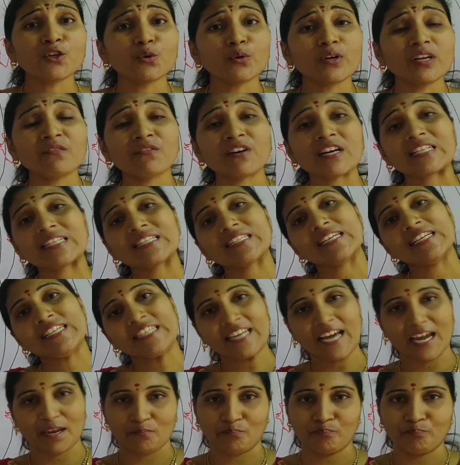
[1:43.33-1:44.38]
universal
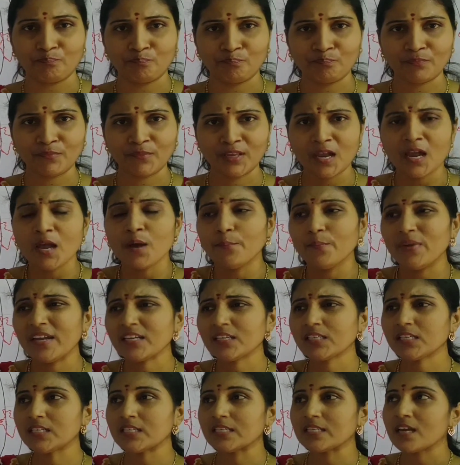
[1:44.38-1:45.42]
time.
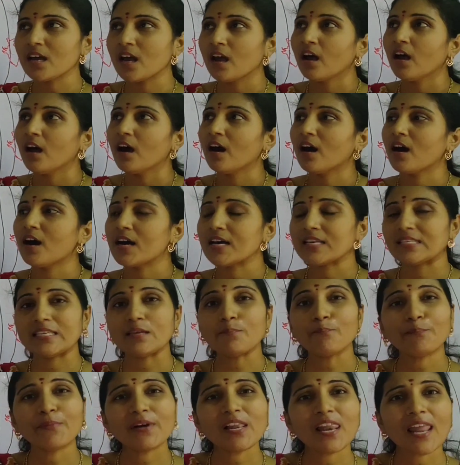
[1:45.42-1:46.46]
Means a
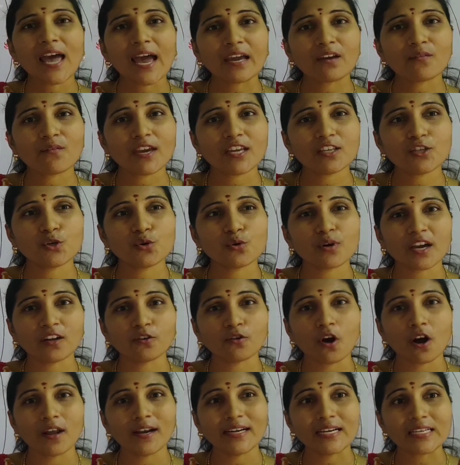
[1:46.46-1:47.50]
simple language you can
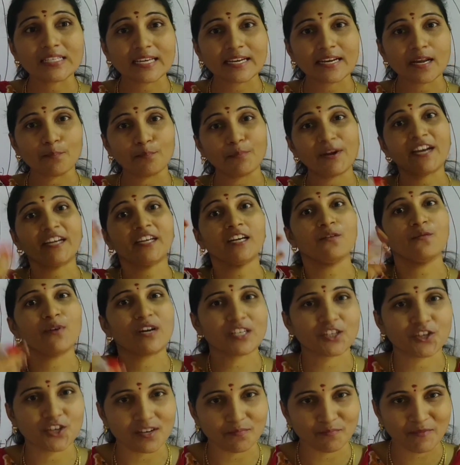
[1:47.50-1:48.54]
call it as an updated
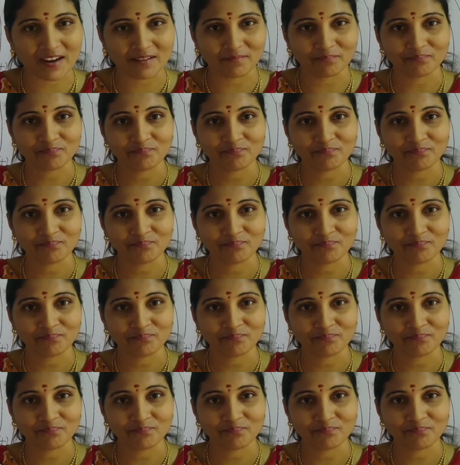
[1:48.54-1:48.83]
version.